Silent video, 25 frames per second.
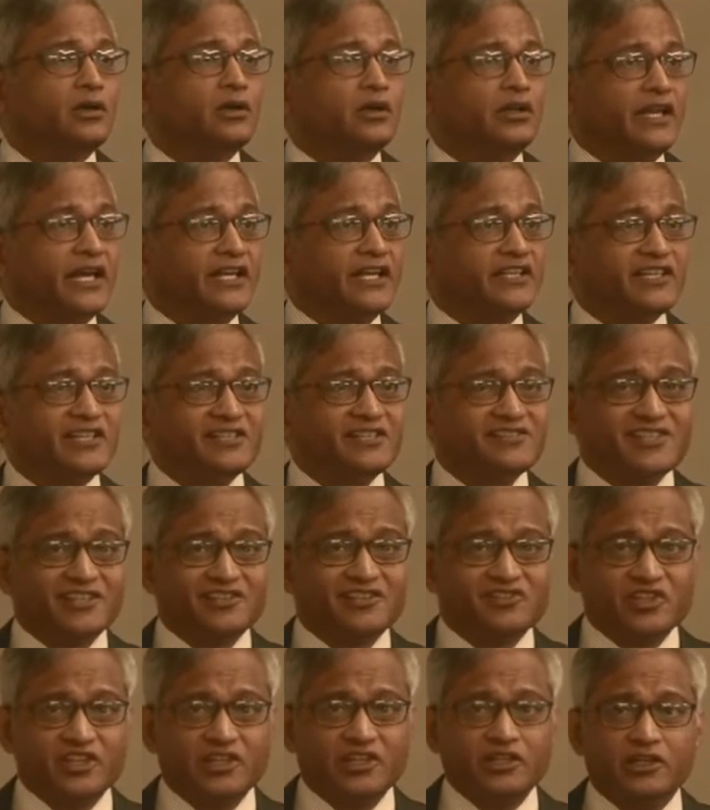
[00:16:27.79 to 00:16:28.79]

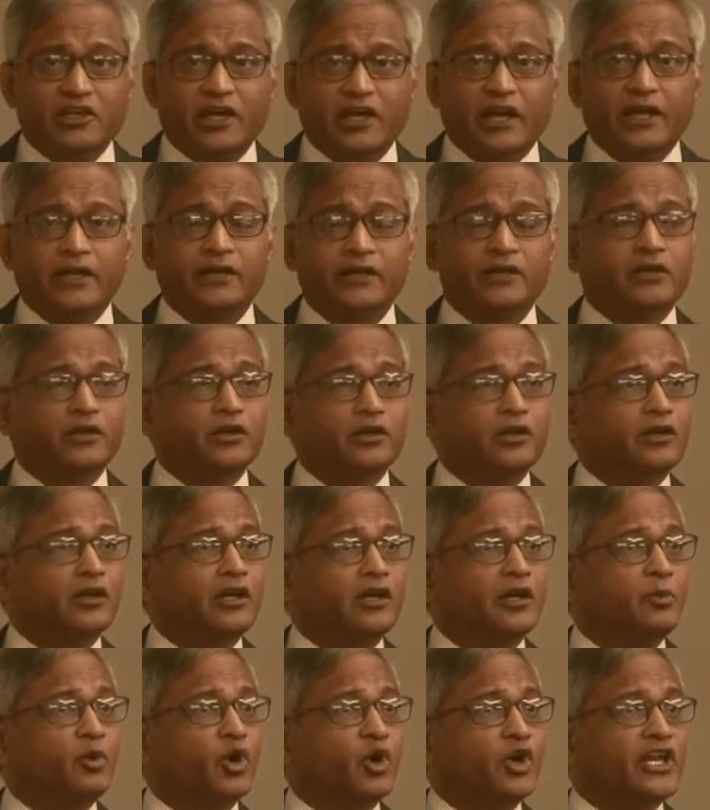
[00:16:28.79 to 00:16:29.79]
1960 uh, and
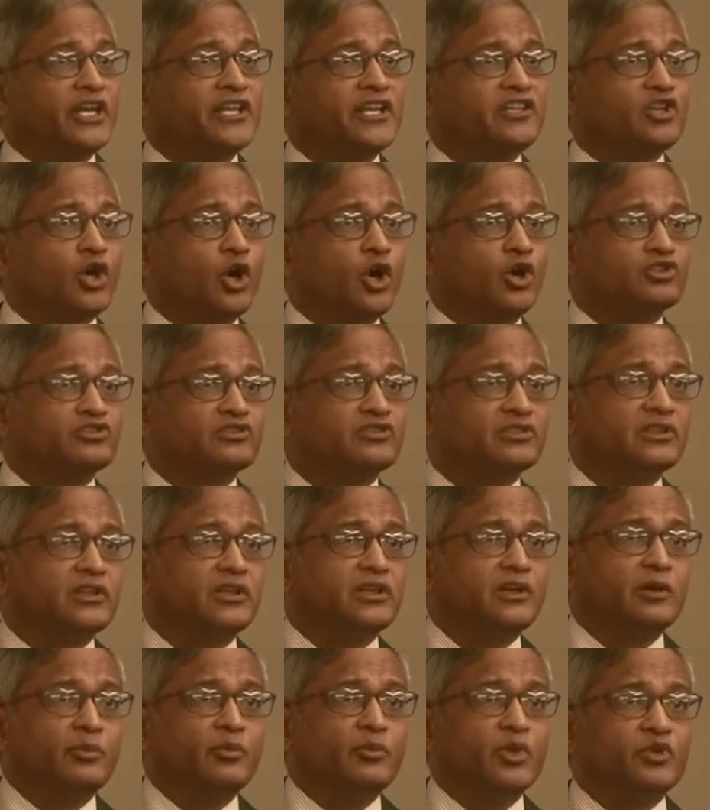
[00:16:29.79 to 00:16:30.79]
about eight talks
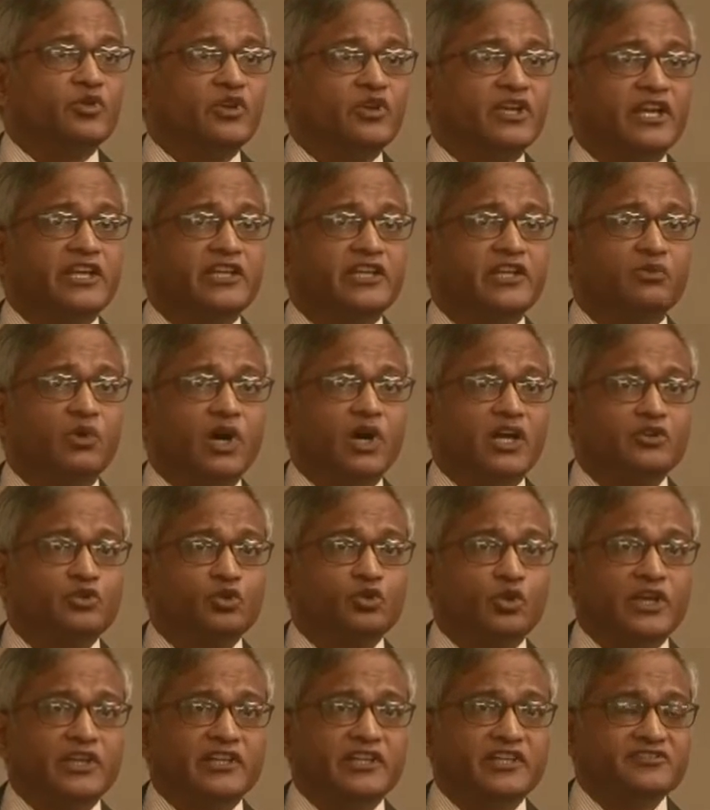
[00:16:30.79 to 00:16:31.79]
between 81
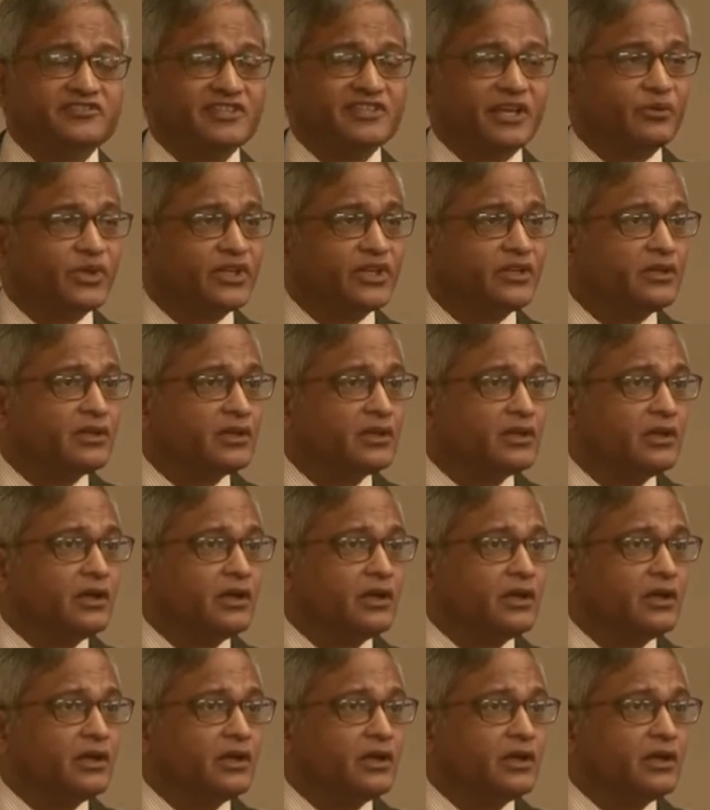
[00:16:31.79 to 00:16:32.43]
to 87.